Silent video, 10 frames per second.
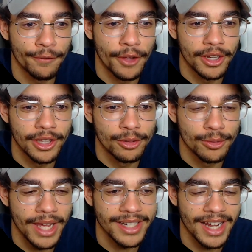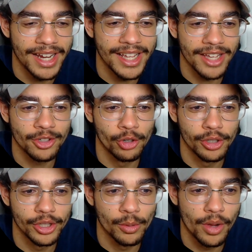They're funneling through that tiny ass
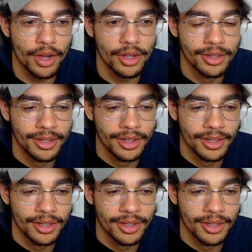hole in the wall.